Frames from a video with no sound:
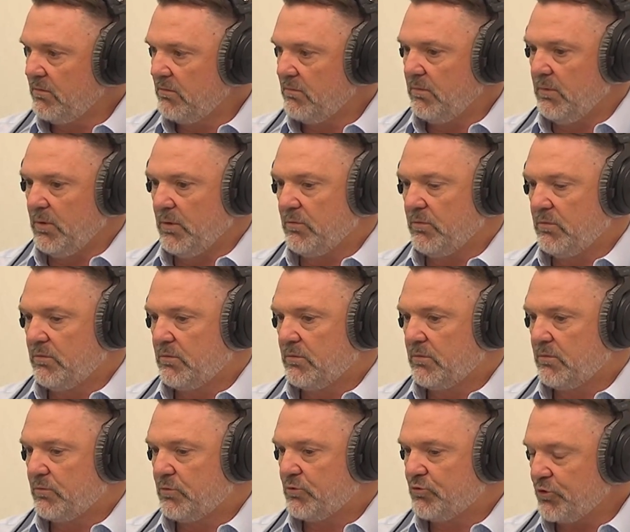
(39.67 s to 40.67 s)
you'd
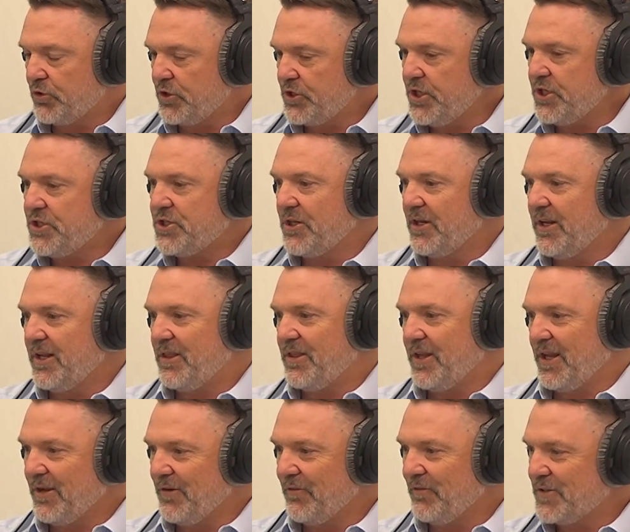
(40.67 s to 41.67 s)
traditionally
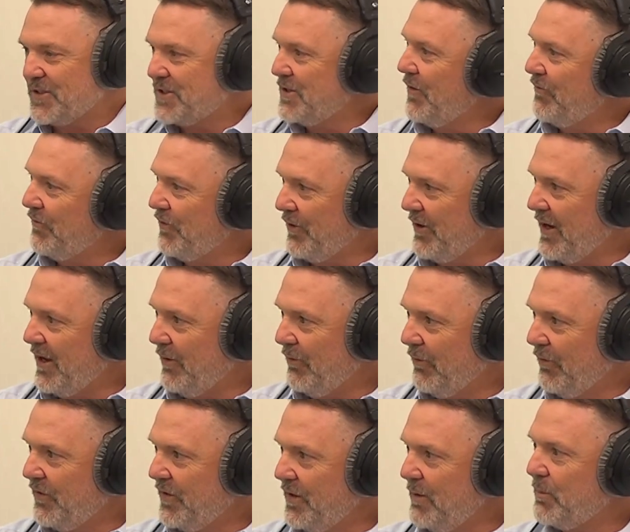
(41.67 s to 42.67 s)
think of as not very
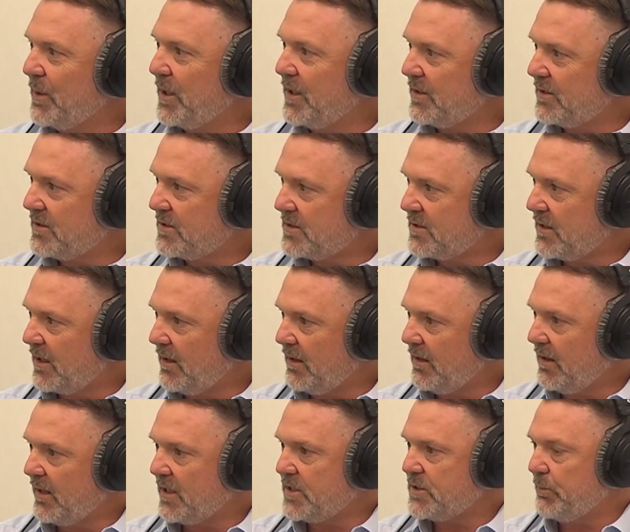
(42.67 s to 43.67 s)
healthy, but it's
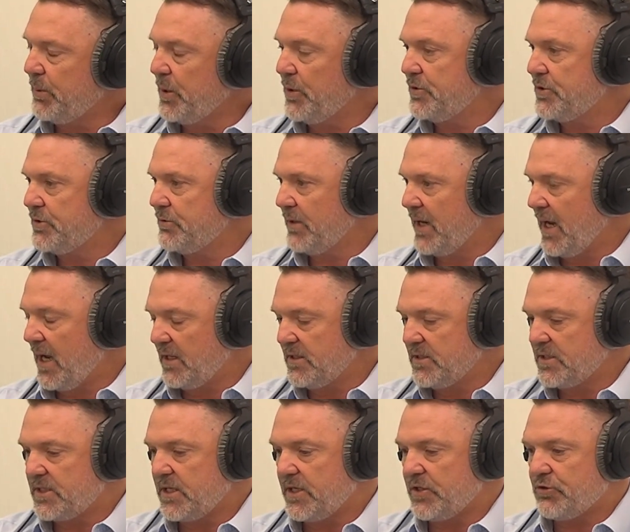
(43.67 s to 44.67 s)
as opposed to an
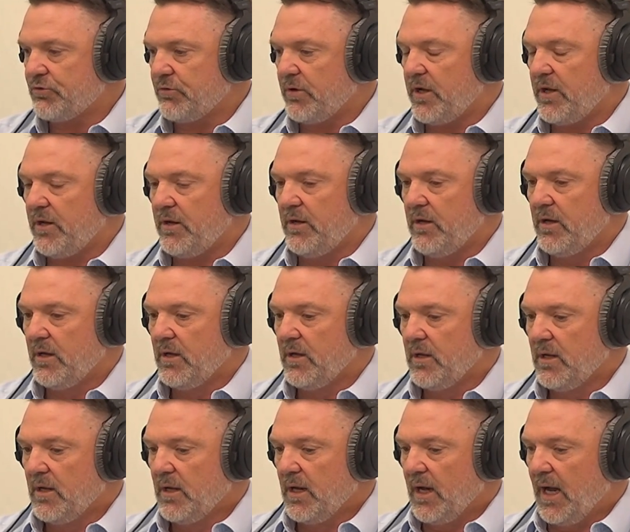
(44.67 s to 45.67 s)
unsaturated.
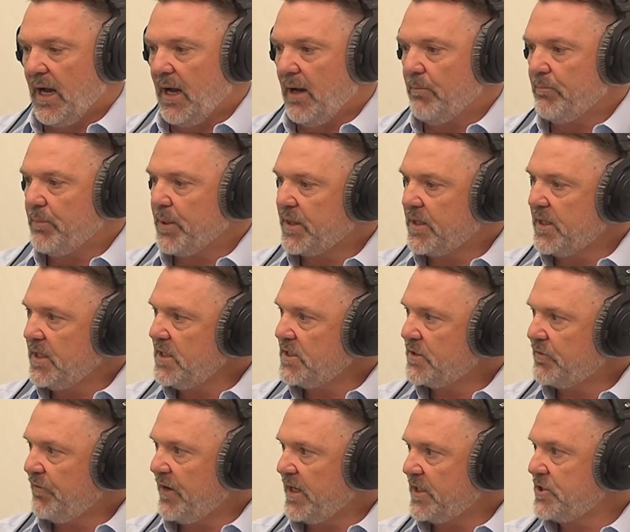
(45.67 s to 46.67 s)
But
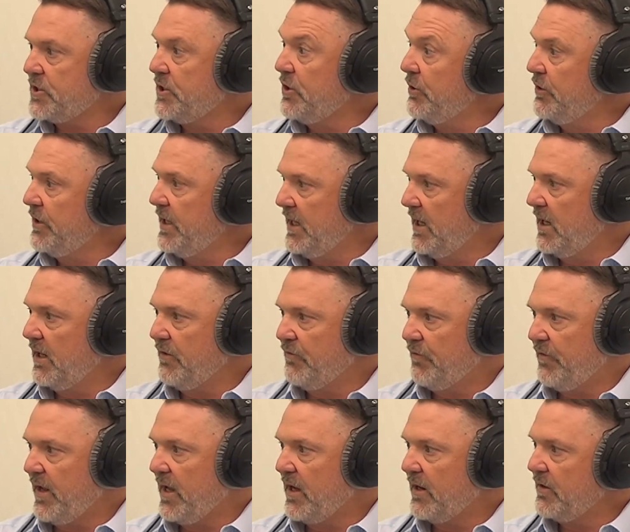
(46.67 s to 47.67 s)
these fats are uniquely
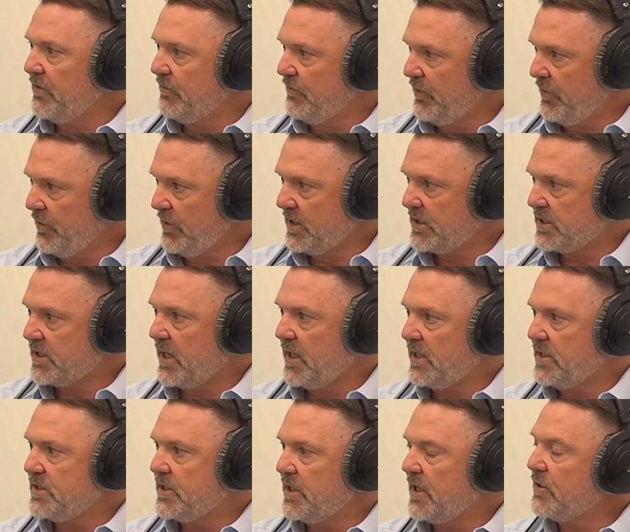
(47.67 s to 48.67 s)
found in Vernix
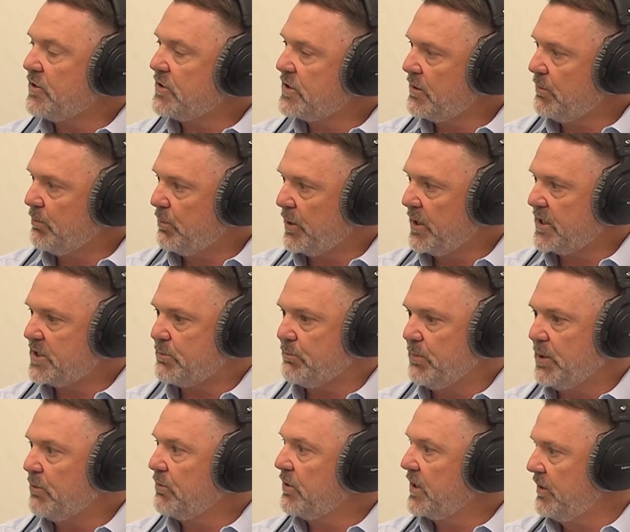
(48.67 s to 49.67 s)
Caseosa, breast
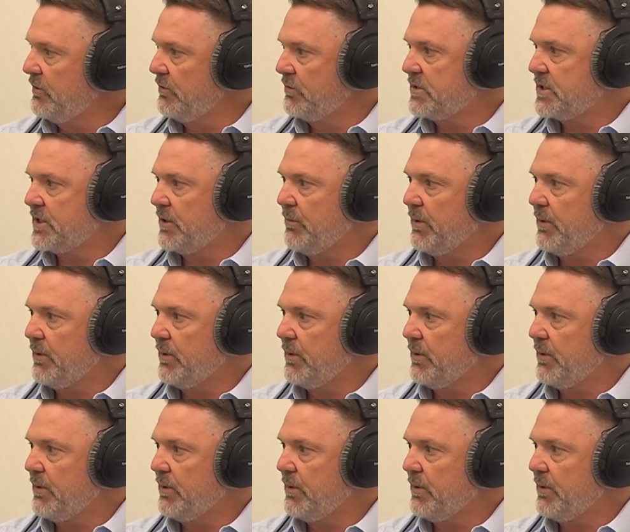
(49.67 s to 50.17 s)
milk, and also